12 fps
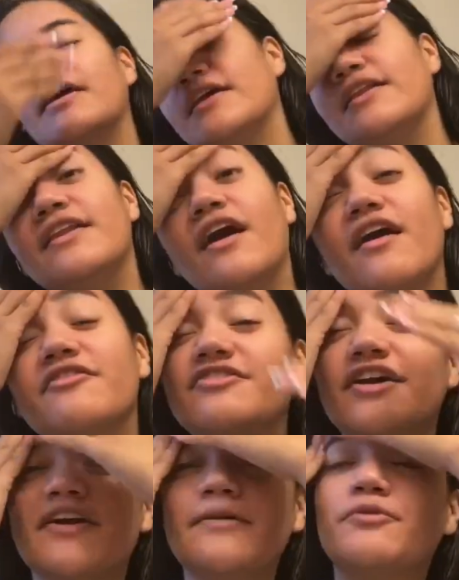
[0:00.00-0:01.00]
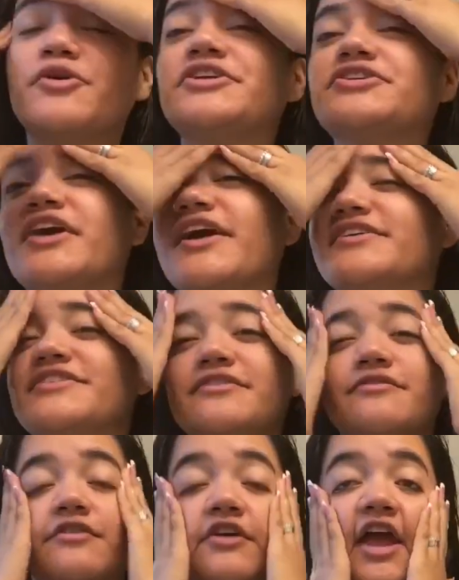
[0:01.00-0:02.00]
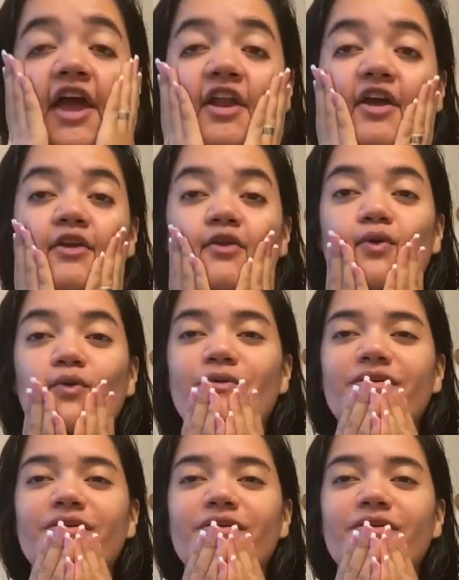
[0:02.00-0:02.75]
not very moisturizing for an adult.